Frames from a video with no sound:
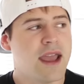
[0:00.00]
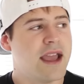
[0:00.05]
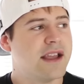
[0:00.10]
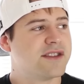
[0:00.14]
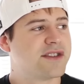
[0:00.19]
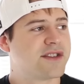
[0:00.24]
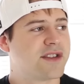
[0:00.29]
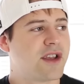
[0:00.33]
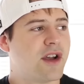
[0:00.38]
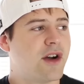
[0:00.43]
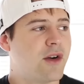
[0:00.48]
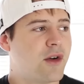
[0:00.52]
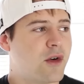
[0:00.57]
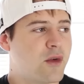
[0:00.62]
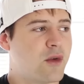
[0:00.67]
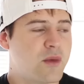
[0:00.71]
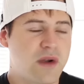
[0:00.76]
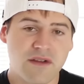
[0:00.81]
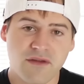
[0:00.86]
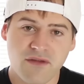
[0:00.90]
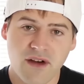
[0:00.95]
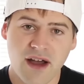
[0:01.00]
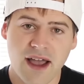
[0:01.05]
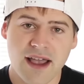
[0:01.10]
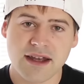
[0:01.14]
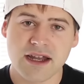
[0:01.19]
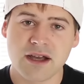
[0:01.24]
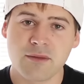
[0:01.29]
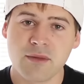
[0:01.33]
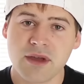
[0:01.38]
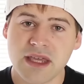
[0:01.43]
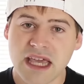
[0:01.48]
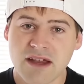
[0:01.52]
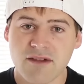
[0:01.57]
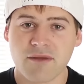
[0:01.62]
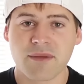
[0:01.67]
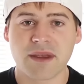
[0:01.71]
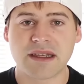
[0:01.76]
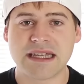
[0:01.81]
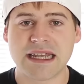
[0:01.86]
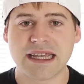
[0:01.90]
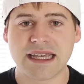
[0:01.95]
and so we find him. We give him
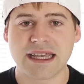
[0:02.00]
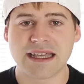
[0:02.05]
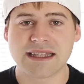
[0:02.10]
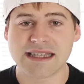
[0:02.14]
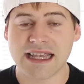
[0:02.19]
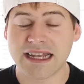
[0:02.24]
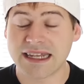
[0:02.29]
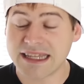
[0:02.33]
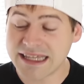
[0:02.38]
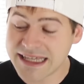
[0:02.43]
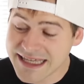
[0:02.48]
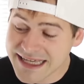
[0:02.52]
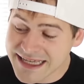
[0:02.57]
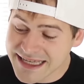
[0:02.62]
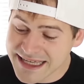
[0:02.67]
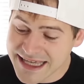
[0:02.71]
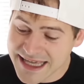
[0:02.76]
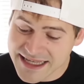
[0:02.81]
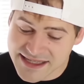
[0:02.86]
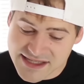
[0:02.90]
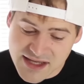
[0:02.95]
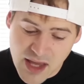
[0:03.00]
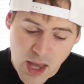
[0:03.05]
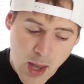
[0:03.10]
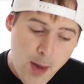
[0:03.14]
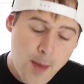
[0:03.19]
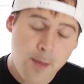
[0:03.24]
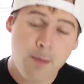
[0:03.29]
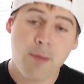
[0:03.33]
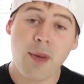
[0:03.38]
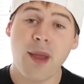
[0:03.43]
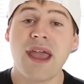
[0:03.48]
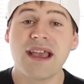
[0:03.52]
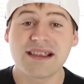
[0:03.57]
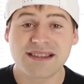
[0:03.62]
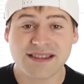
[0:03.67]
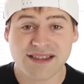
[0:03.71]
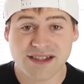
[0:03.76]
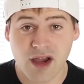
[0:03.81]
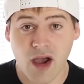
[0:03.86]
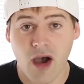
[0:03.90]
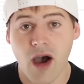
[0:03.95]
the tickets, and he gets
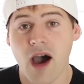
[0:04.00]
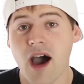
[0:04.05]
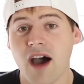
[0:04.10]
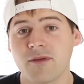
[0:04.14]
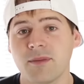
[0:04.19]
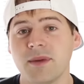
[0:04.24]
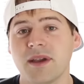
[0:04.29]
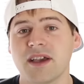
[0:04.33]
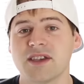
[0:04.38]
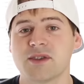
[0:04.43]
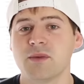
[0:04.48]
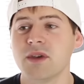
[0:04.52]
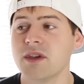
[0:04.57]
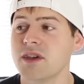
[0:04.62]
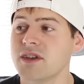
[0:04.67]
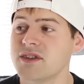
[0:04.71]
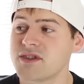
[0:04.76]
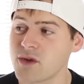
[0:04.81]
pissed off because we